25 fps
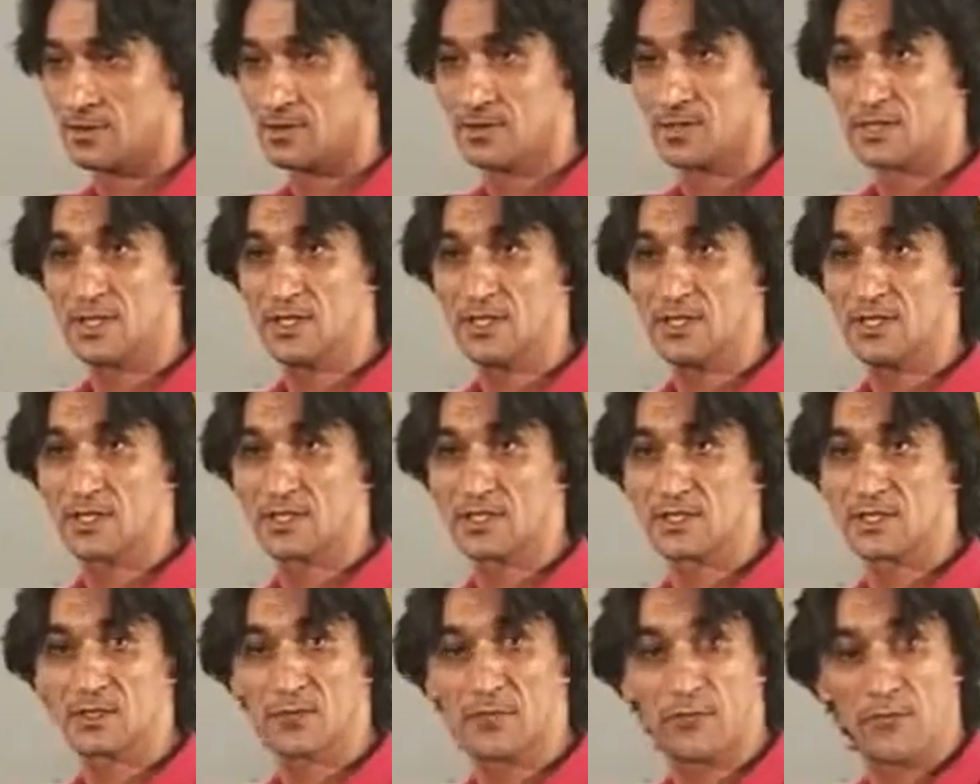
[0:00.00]
you see,
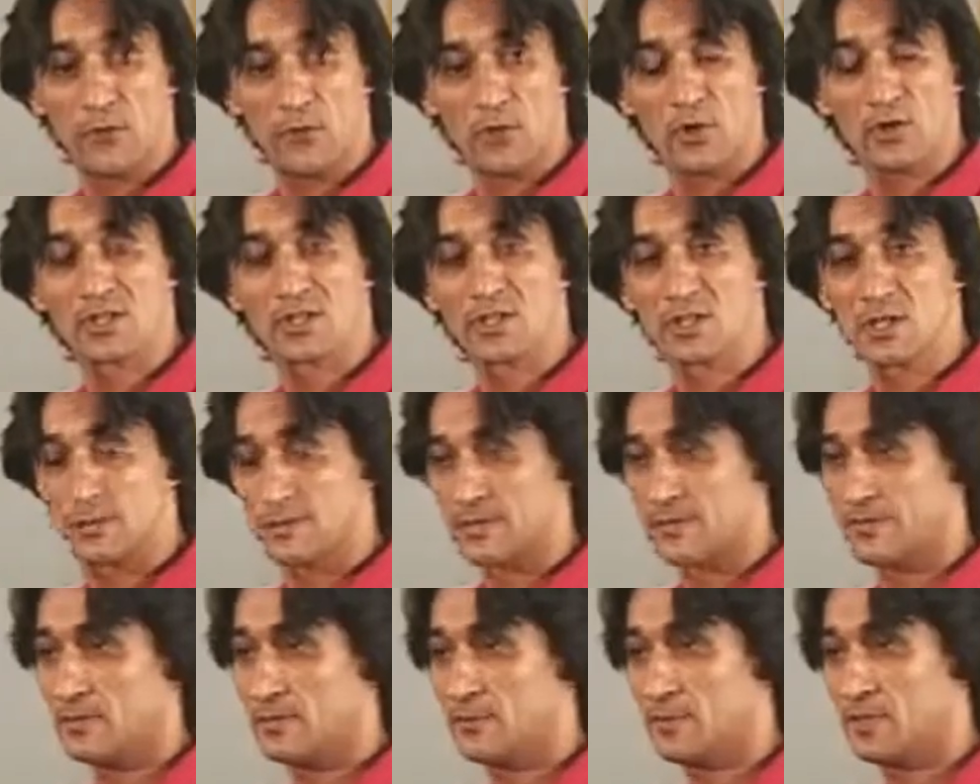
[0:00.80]
that the force
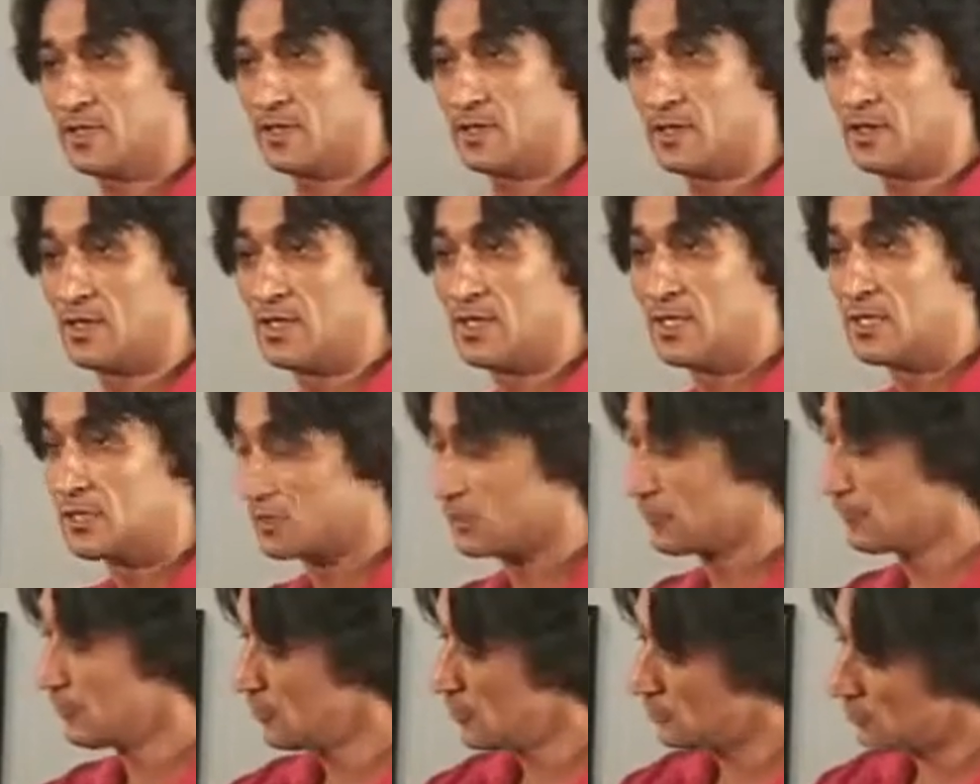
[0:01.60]
comes from here.
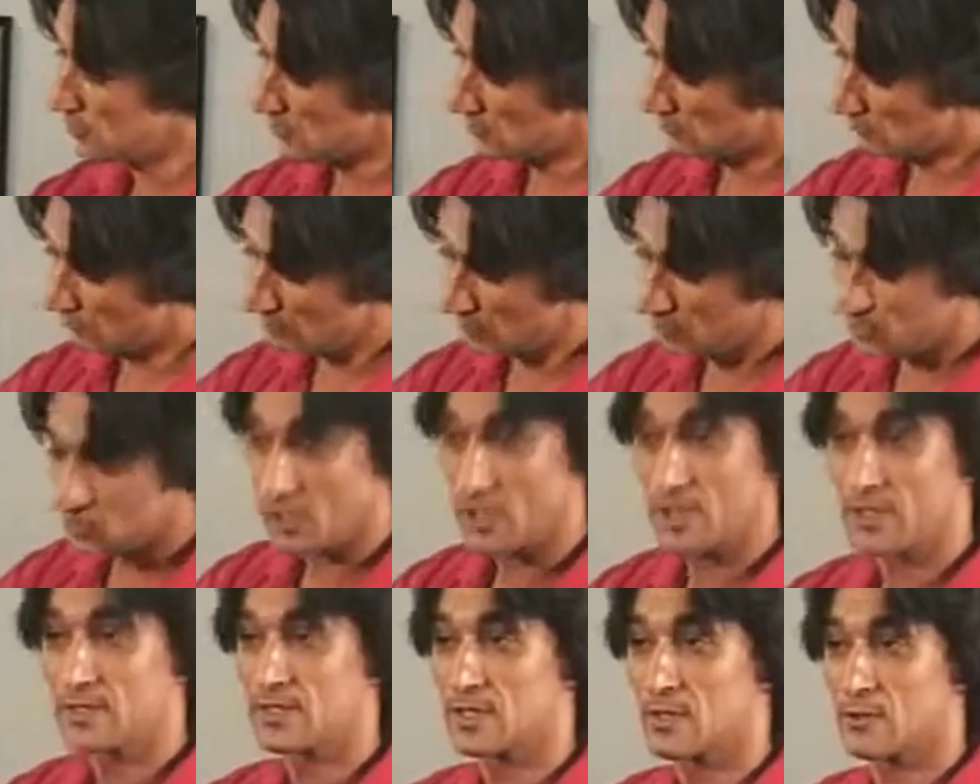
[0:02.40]
So we use 3
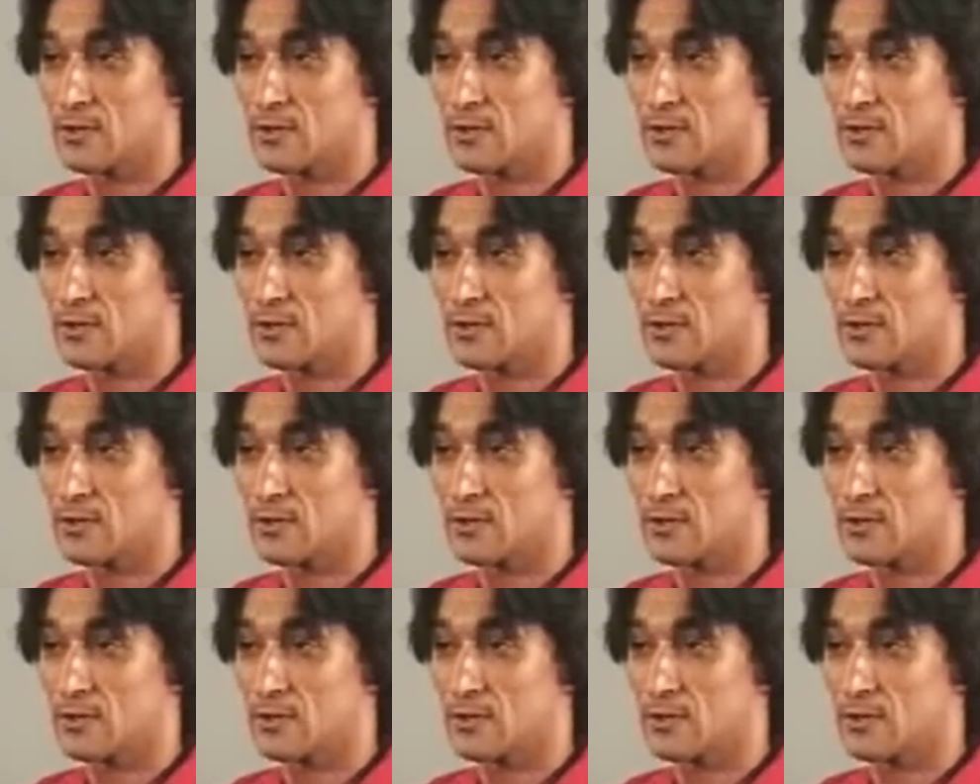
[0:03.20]
joints,